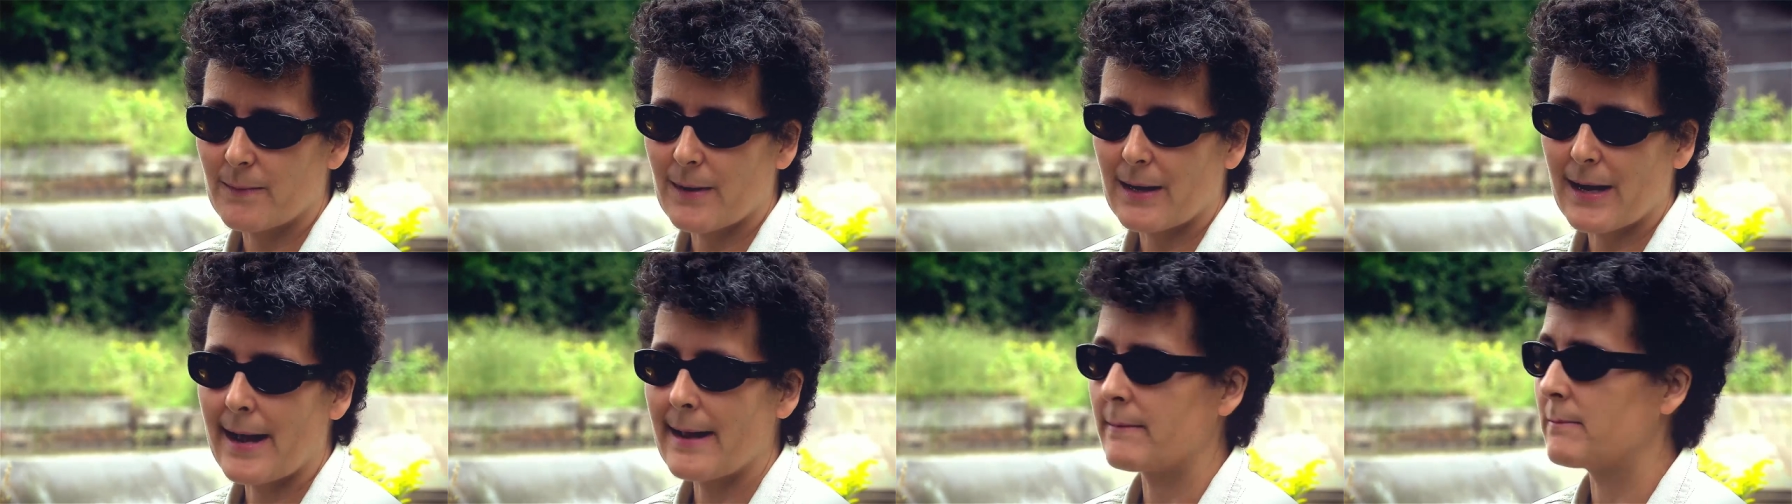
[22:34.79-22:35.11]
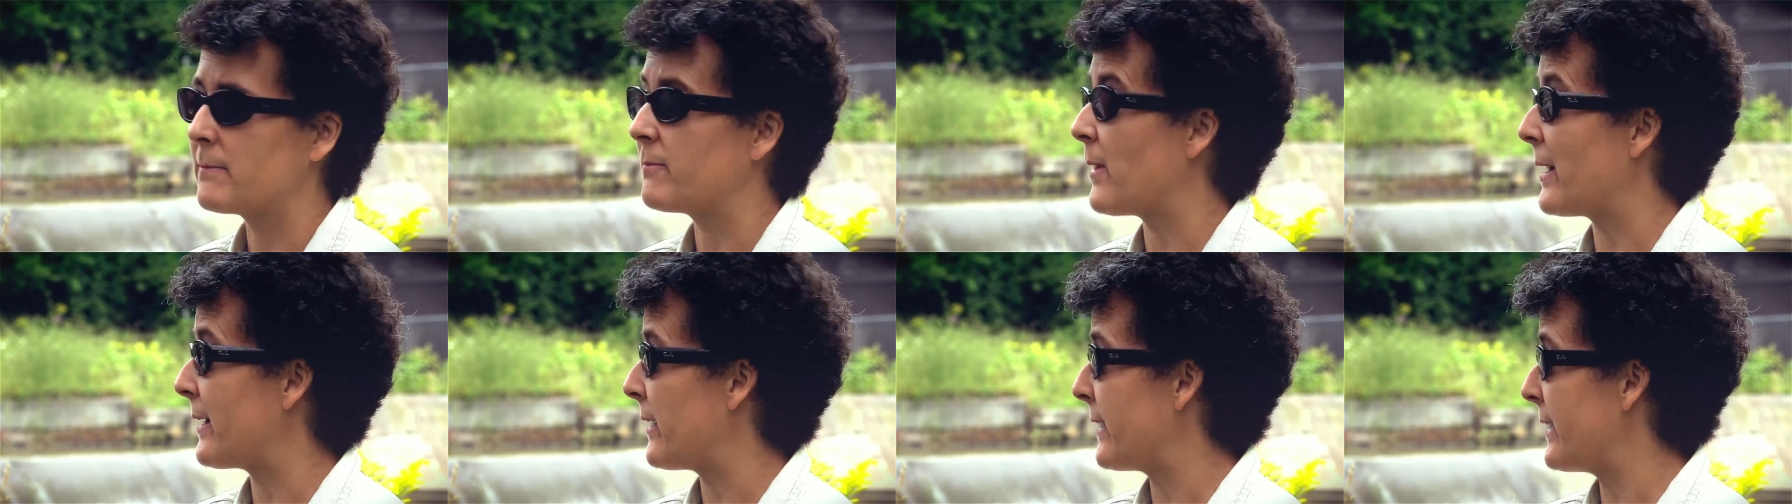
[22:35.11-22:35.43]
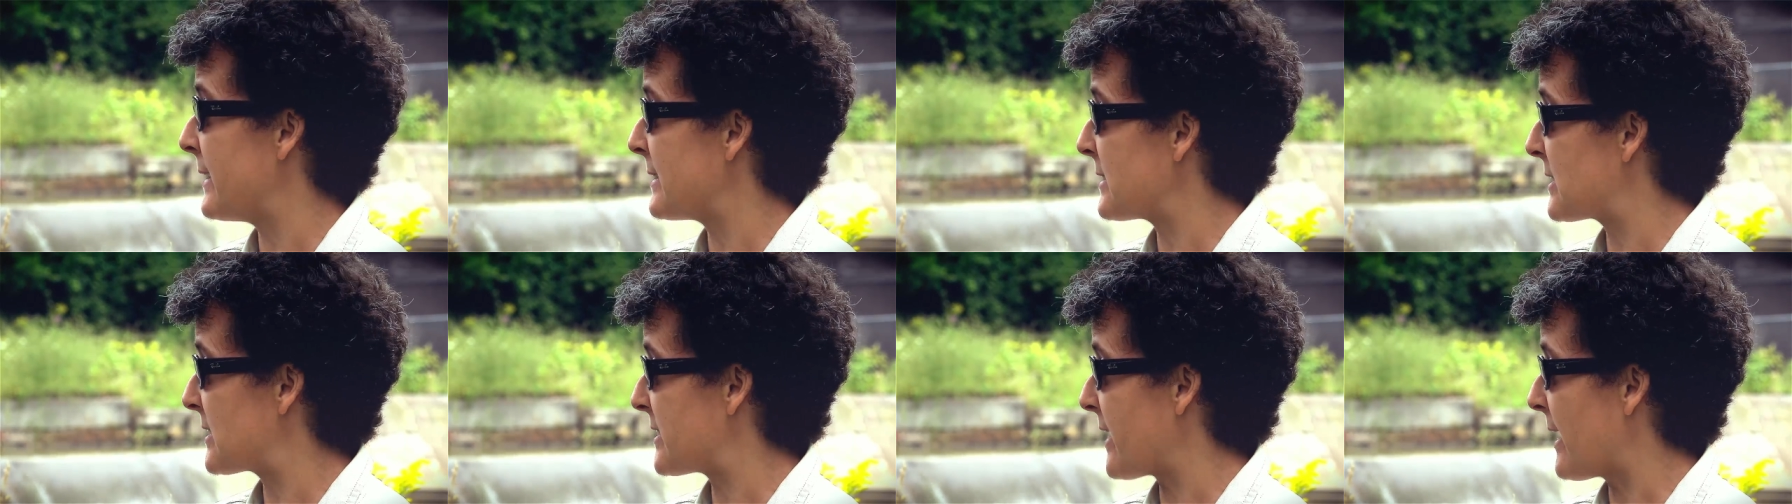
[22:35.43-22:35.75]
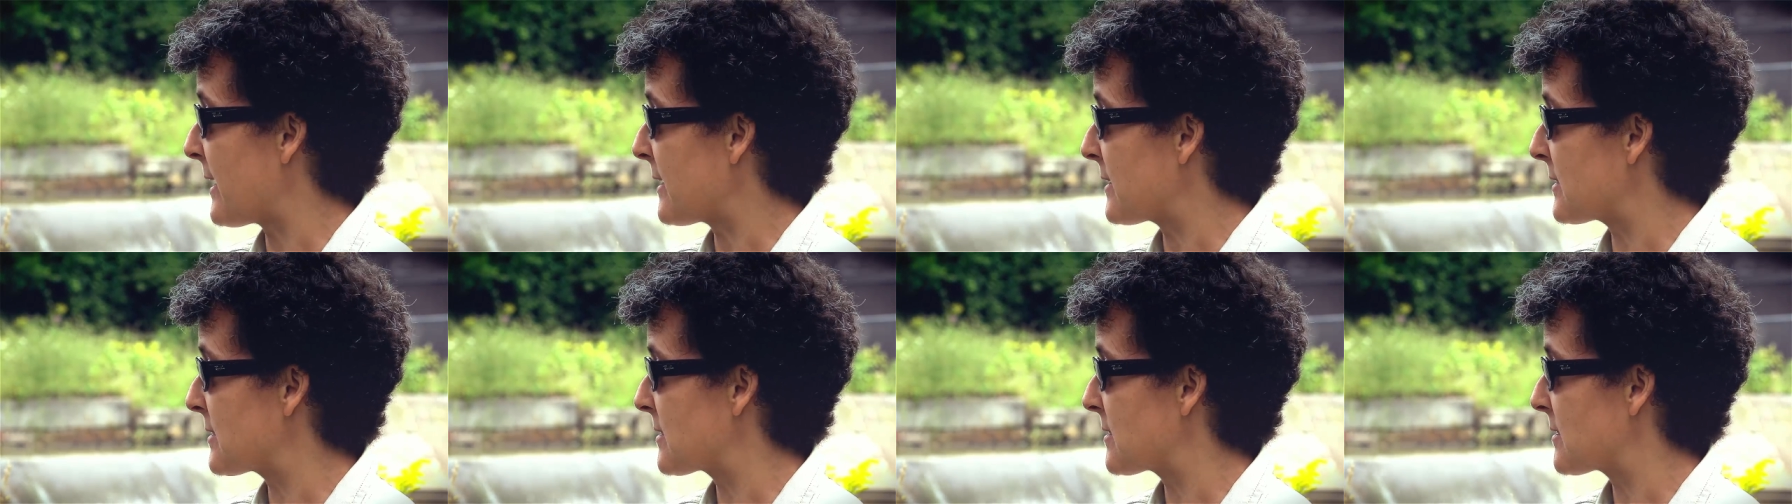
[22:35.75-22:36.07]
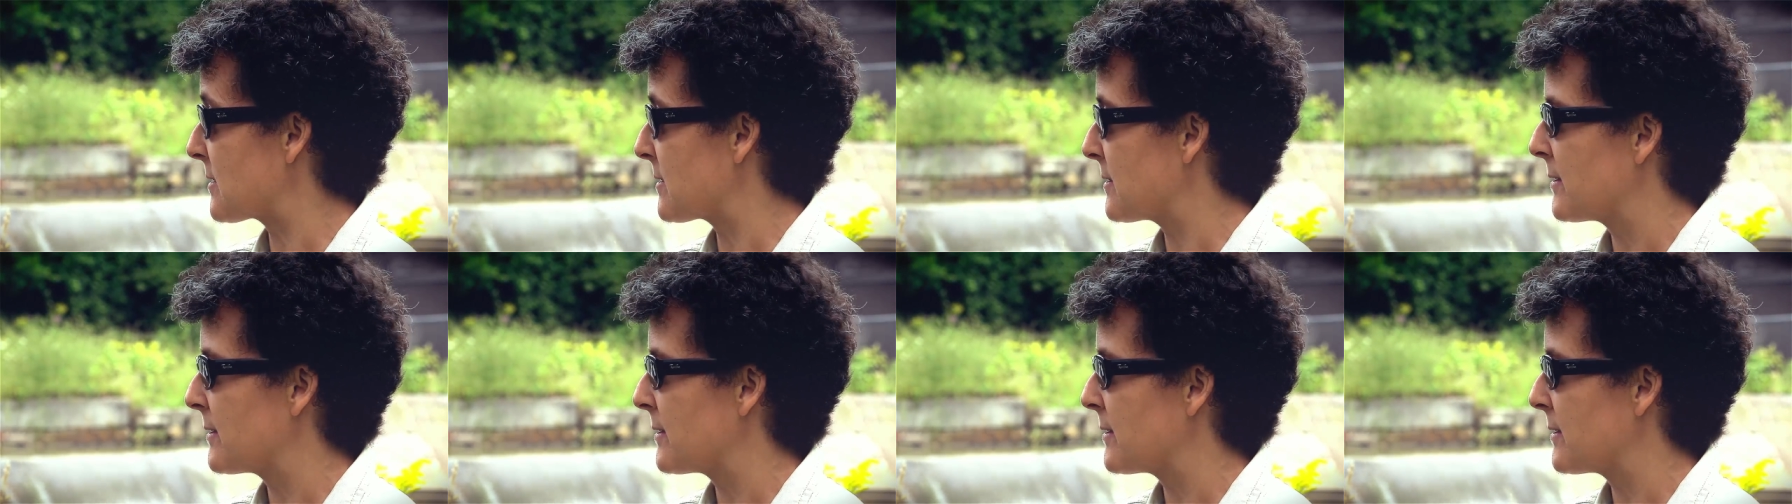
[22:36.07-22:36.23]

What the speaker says: and insects.